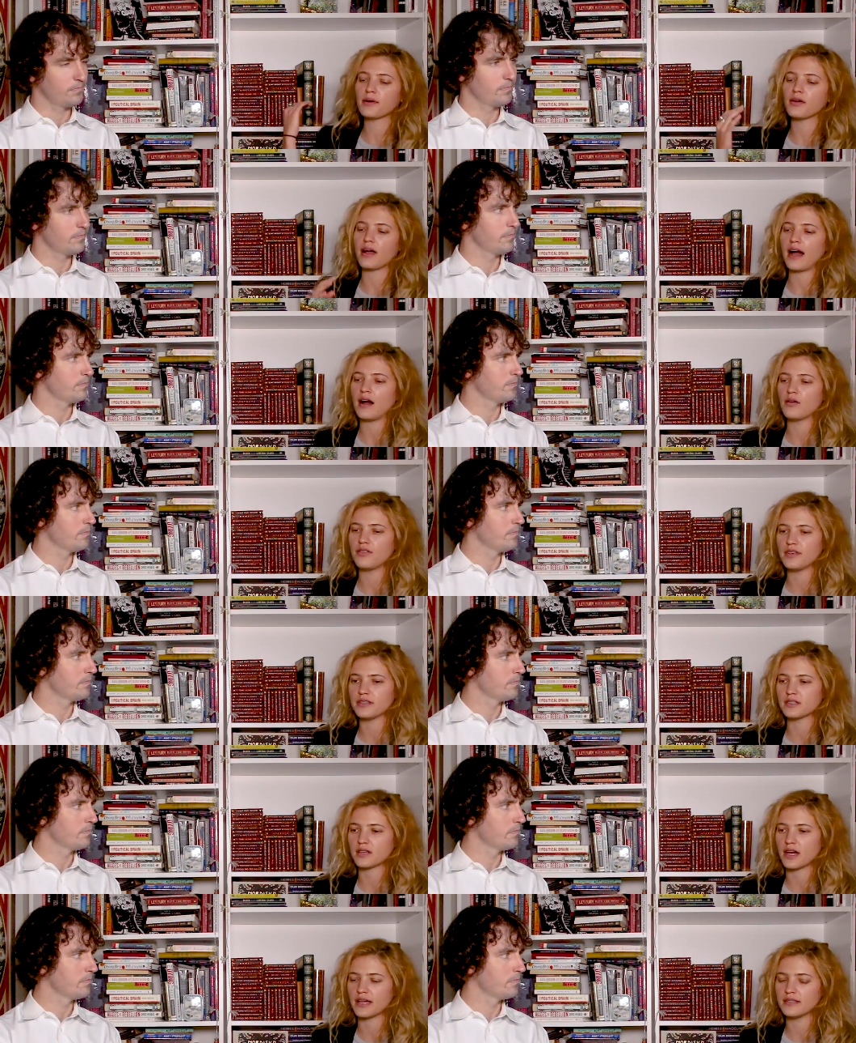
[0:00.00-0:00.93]
Speaker 1: about how
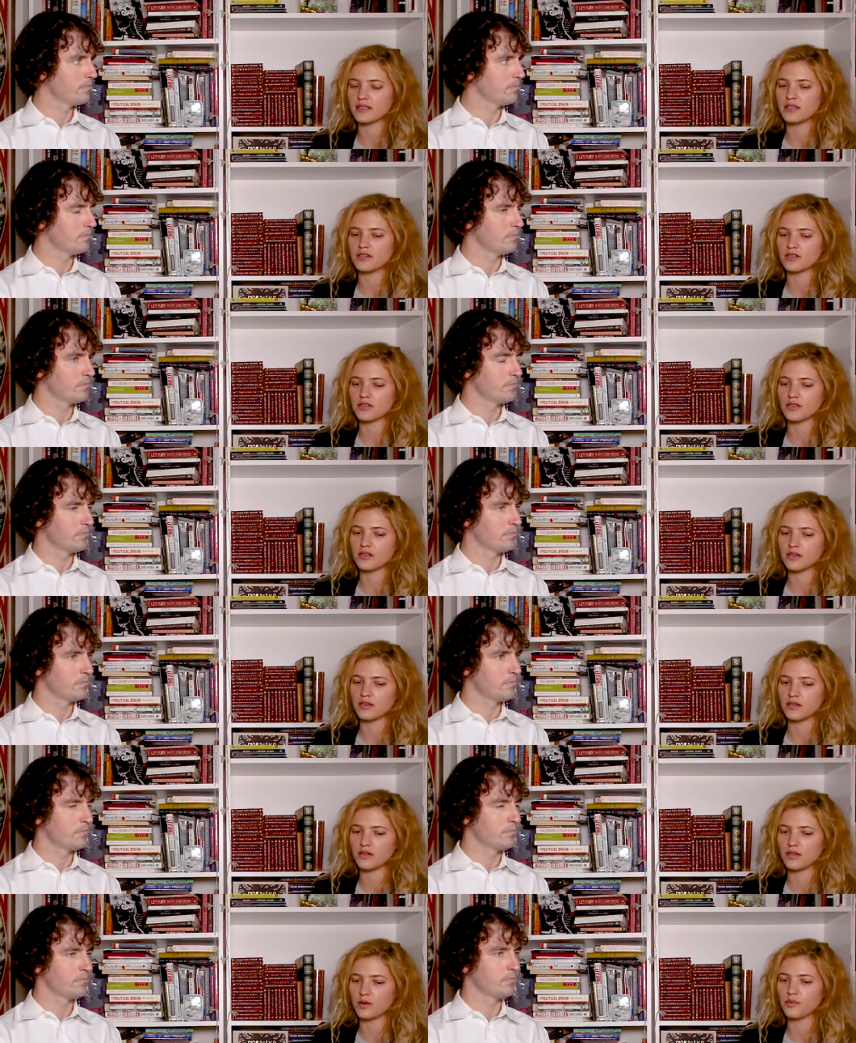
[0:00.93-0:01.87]
this ties into
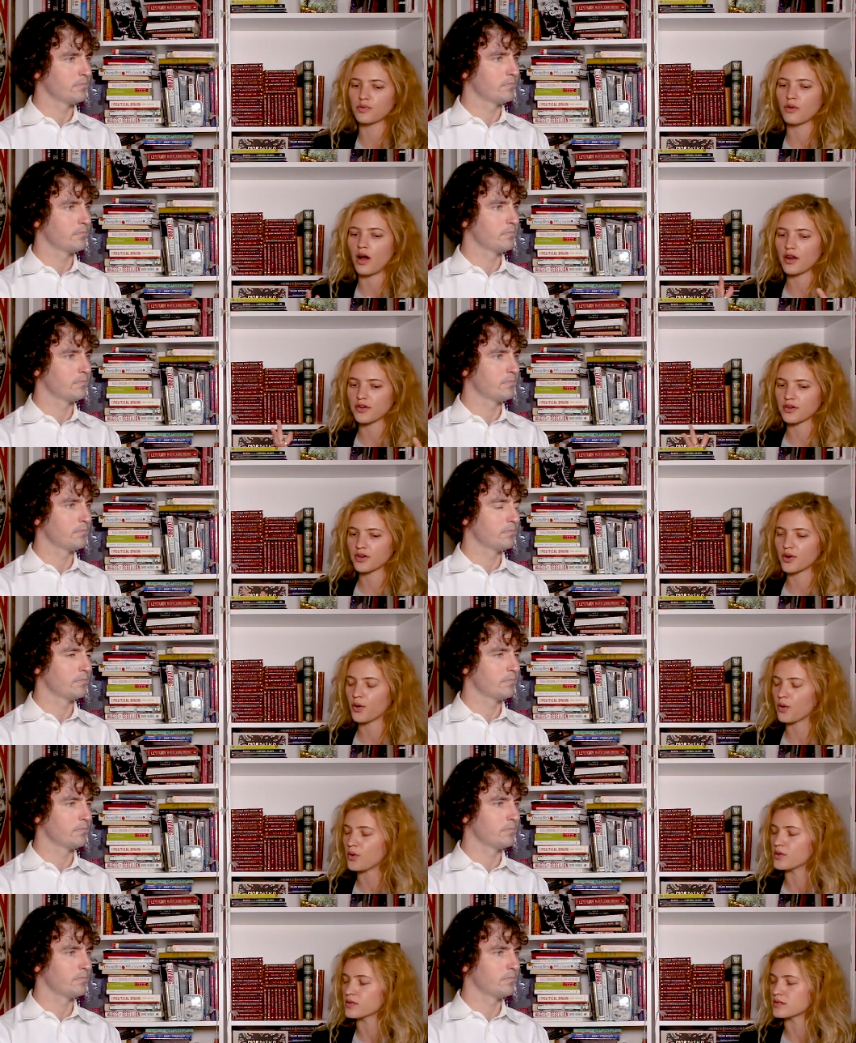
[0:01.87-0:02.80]
the the broader
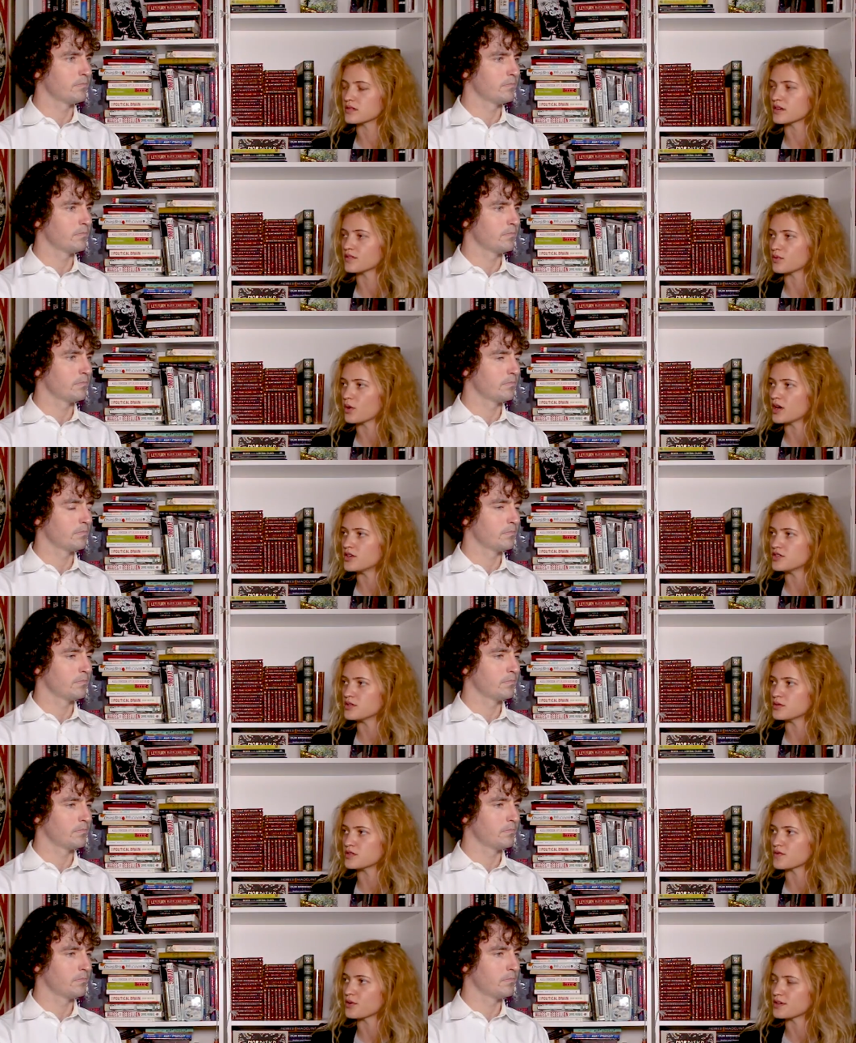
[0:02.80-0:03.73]
goals of what
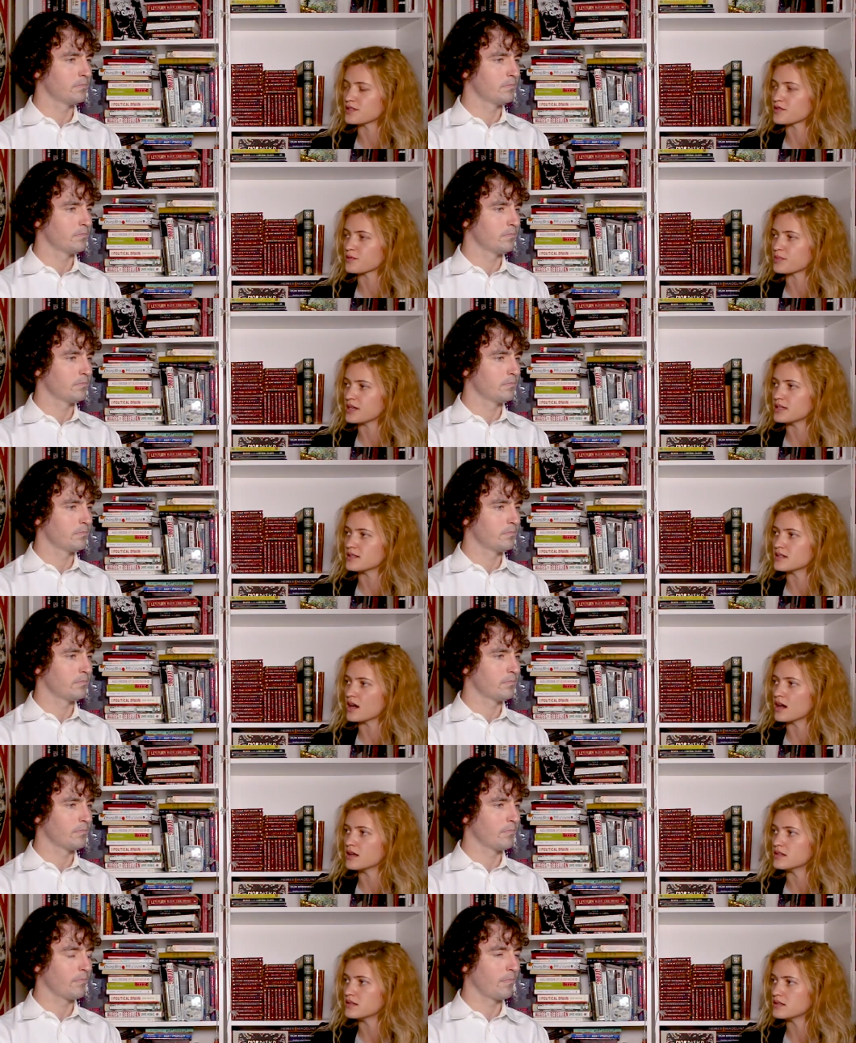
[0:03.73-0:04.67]
Jewish Voice for Peace
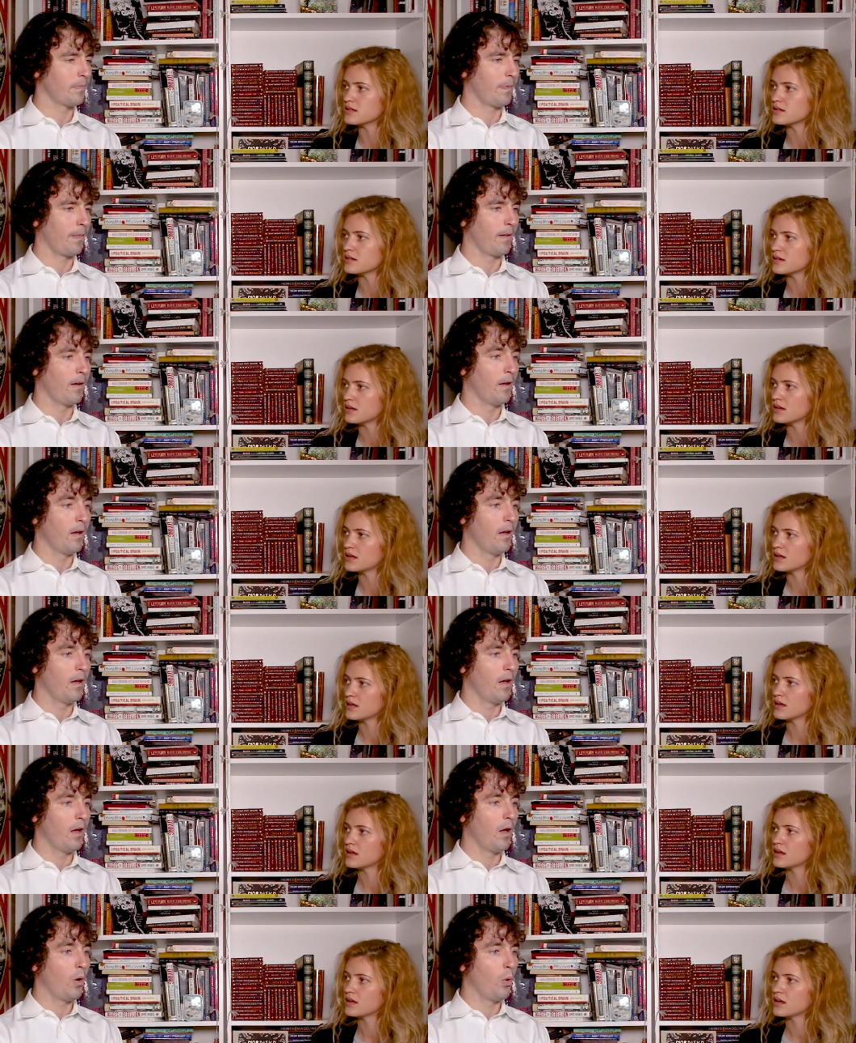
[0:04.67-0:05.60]
does.
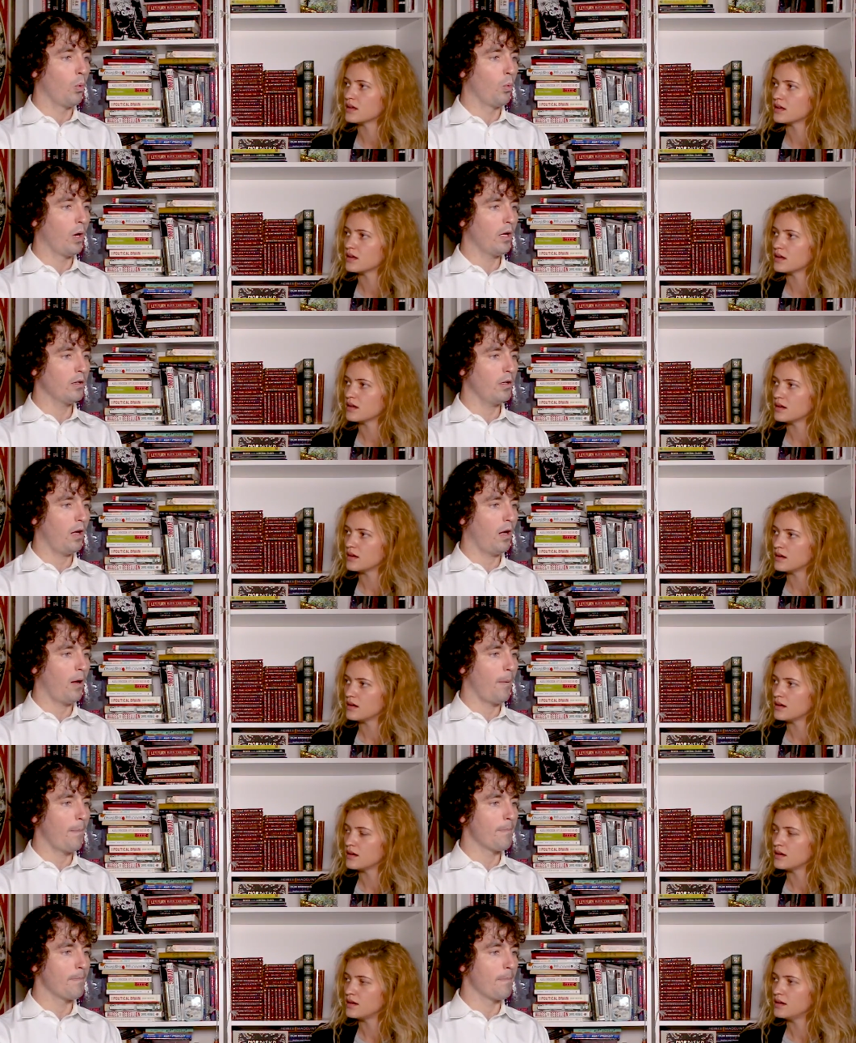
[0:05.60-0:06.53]
Speaker 2: Well,
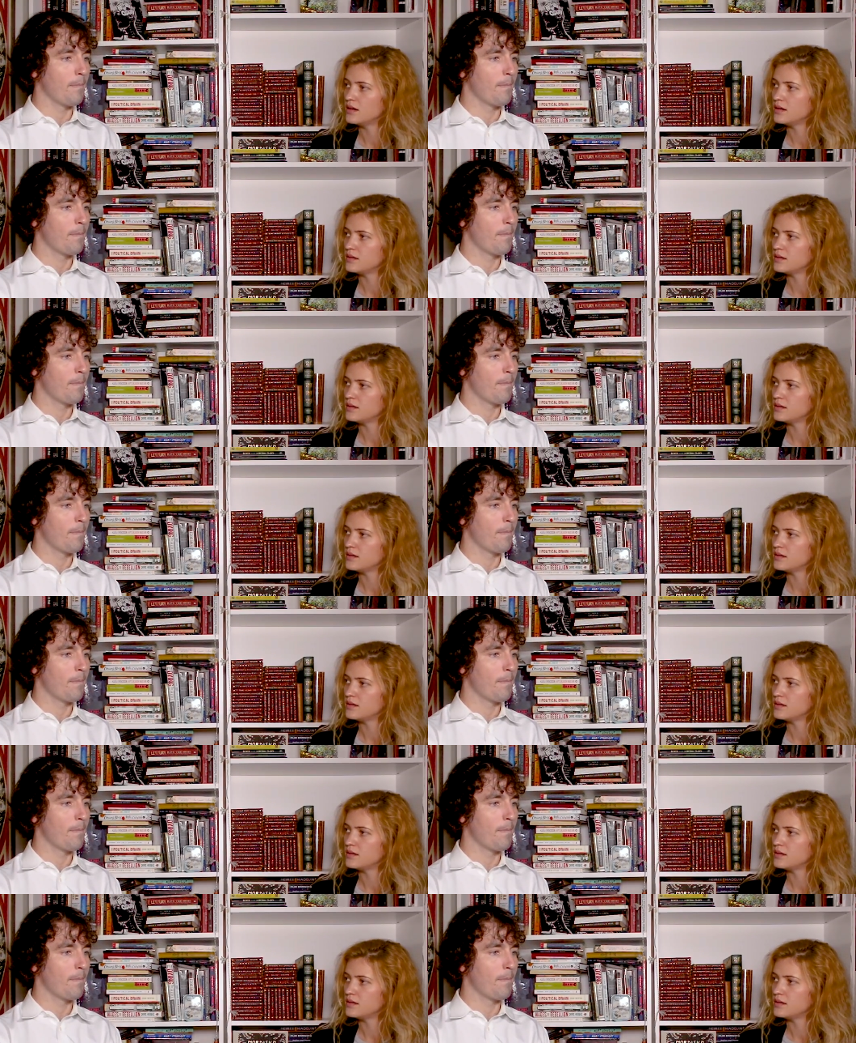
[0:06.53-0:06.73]
um,